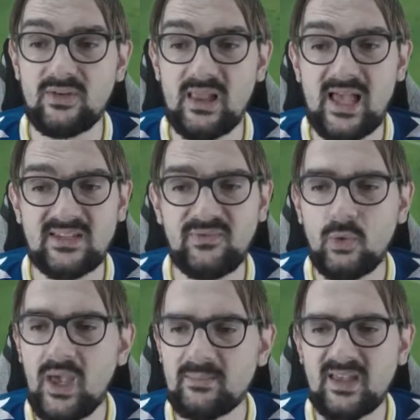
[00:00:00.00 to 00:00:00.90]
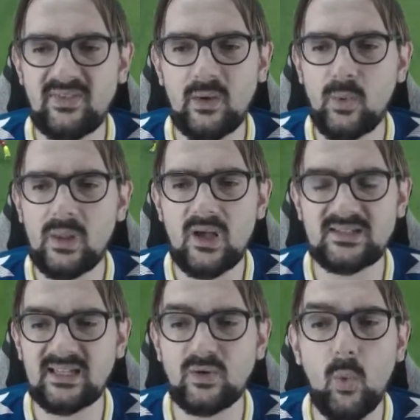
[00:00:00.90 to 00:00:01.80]
over the last few games. I think we
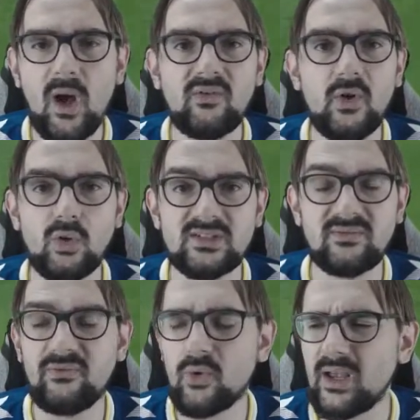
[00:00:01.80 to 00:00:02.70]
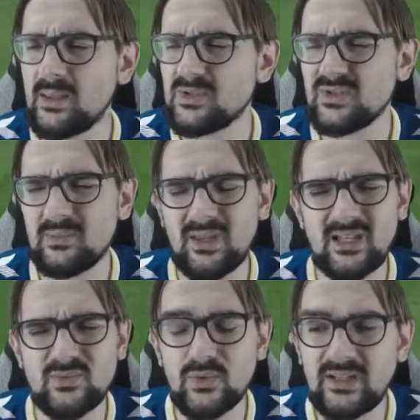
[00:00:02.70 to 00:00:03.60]
lost like 12 goals in four games or something.
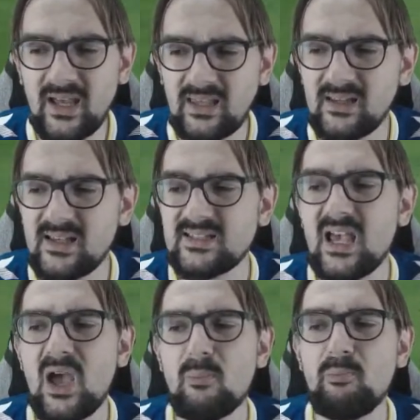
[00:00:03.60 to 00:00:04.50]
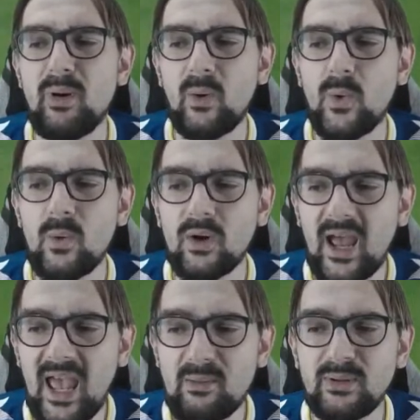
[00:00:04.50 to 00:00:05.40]
It's ridiculous, but we were
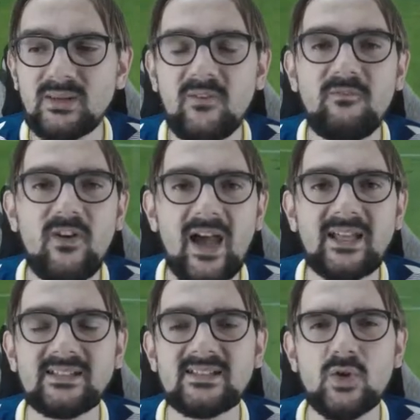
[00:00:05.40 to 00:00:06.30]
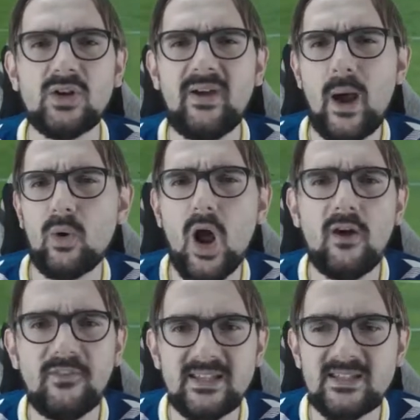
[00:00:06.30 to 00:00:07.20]
able to find sort of our
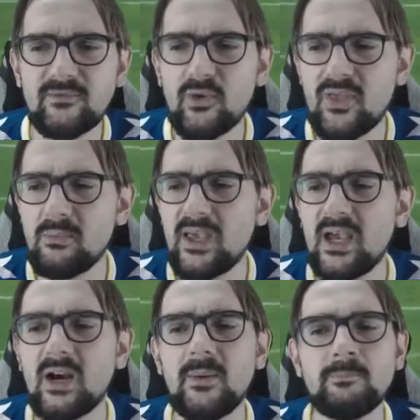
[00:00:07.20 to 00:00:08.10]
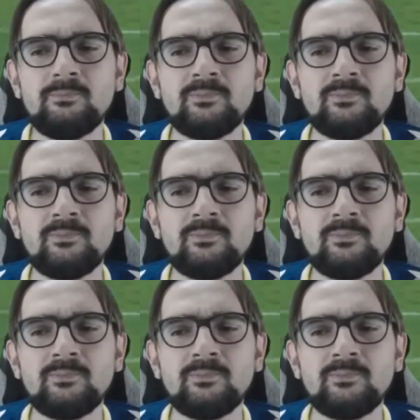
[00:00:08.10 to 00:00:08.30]
offensive rhythm here,